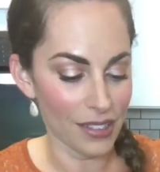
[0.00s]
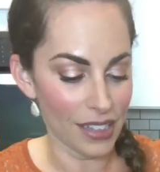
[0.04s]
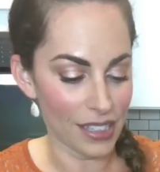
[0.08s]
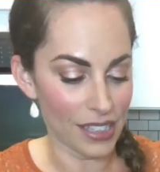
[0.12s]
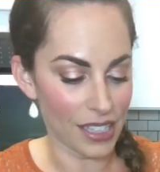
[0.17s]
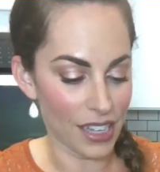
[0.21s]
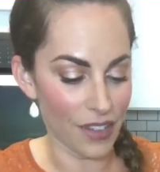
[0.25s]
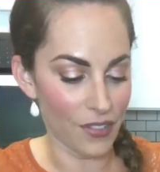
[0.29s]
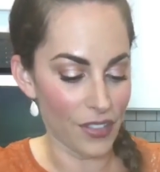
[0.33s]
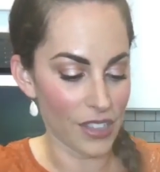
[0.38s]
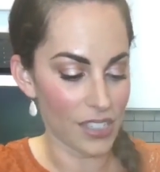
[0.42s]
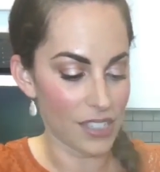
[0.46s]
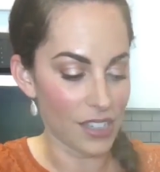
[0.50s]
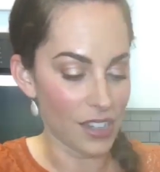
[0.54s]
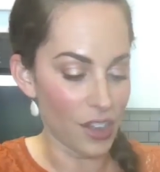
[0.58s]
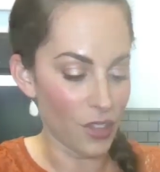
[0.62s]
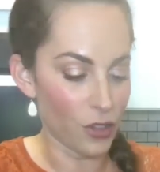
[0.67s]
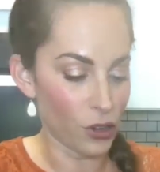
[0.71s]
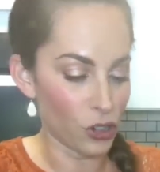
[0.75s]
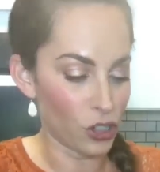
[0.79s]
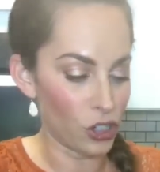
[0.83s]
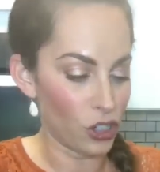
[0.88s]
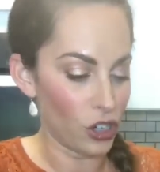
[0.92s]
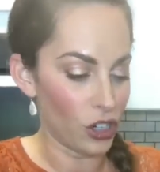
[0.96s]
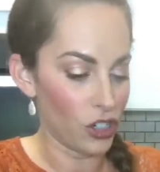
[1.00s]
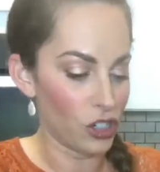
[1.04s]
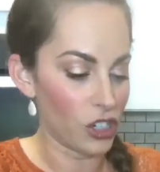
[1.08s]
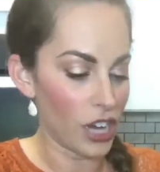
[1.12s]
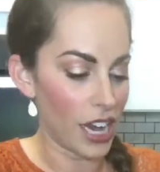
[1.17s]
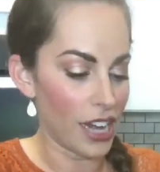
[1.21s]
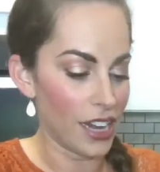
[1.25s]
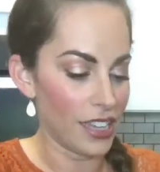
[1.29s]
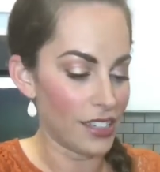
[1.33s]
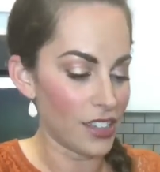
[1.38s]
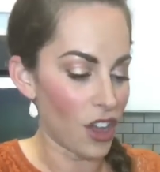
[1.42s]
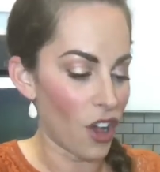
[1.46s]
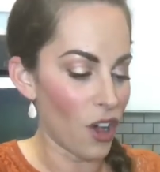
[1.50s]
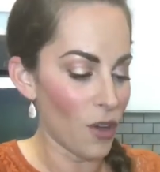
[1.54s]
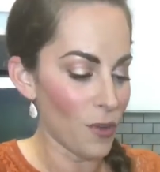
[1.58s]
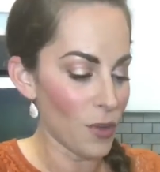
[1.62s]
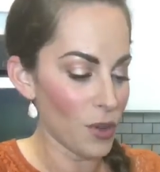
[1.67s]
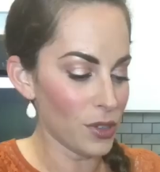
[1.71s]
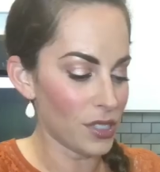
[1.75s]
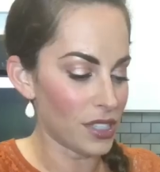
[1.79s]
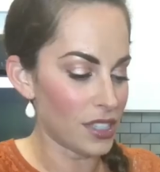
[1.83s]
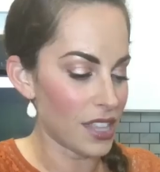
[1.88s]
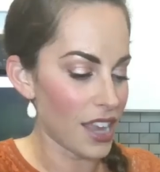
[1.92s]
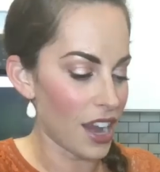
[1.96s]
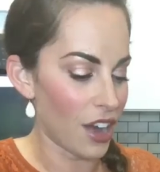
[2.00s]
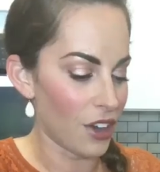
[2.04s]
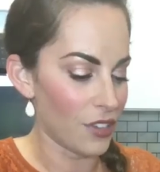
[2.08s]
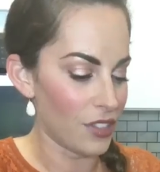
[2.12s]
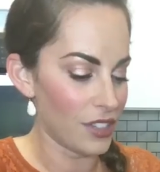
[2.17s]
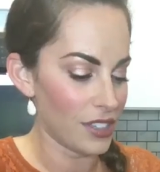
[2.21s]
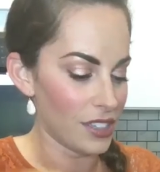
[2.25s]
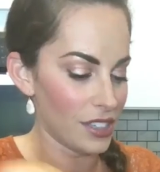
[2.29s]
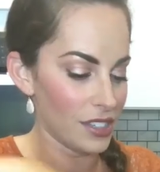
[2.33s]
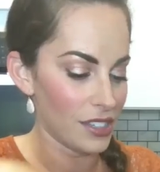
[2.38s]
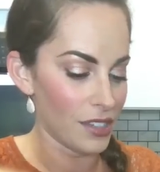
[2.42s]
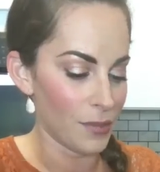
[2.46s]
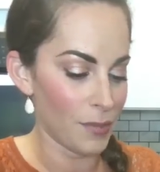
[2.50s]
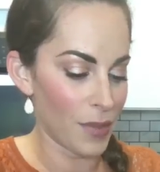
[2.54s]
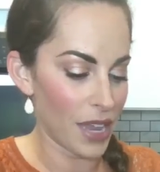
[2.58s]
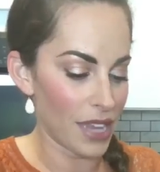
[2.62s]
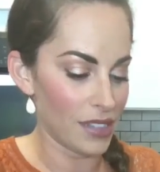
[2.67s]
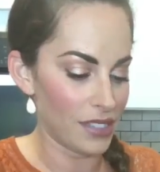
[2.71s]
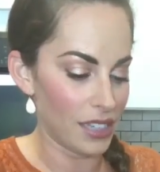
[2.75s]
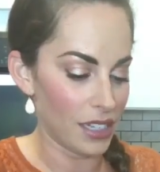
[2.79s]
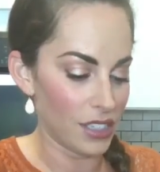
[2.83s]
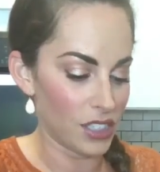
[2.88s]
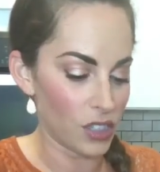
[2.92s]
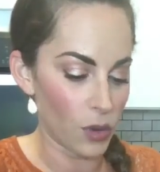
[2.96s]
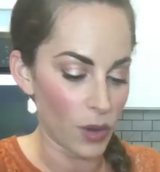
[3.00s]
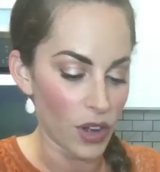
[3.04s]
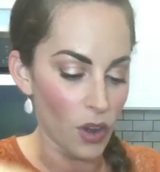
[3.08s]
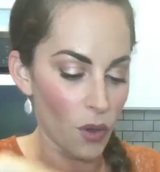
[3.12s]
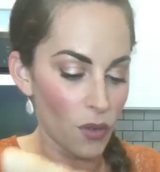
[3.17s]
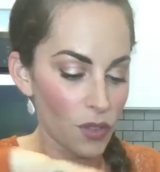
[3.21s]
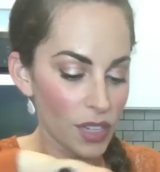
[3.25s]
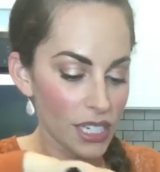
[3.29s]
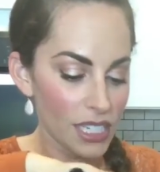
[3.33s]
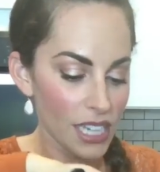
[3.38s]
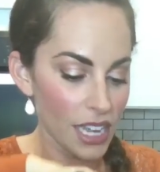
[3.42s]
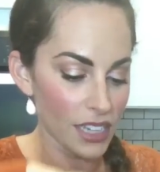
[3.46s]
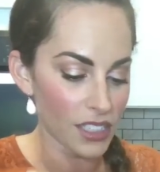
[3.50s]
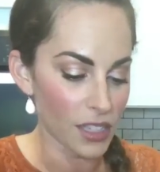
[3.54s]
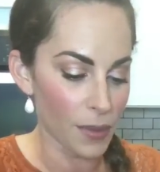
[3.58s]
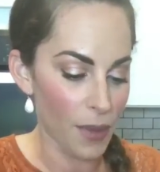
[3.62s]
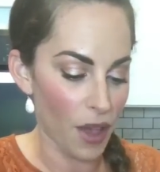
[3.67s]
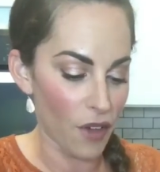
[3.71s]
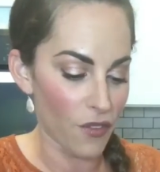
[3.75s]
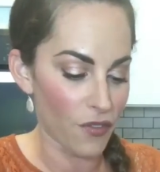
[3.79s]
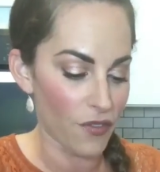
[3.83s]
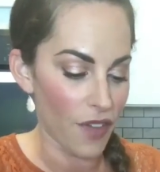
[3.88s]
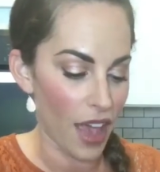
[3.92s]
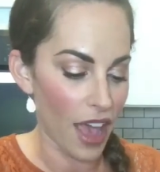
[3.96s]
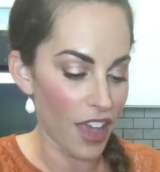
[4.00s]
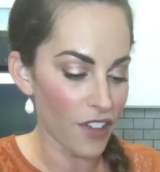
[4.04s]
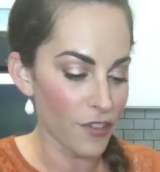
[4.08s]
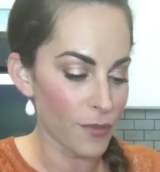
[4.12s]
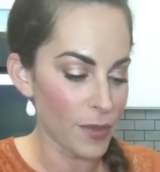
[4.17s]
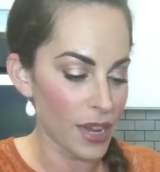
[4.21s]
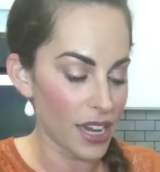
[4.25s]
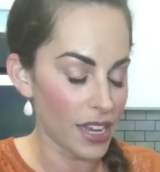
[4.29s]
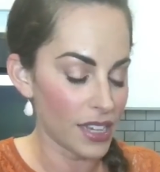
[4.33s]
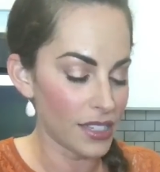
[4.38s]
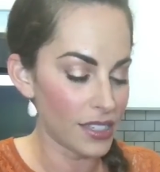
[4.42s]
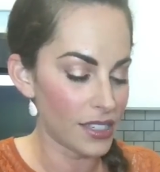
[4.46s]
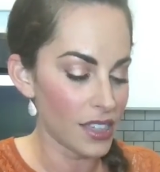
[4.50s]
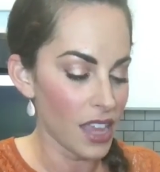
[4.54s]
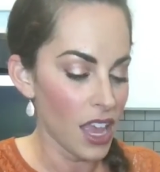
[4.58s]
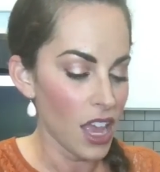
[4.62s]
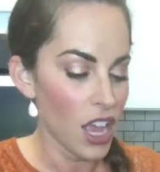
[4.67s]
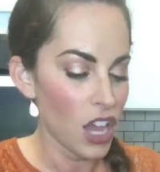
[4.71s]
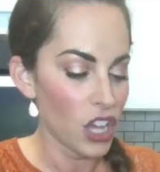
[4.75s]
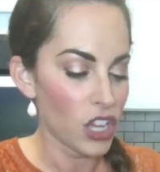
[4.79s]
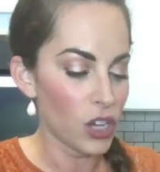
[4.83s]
Let's give this another zhuzh, and it's almost there. This is amazing. So it only takes about five minutes.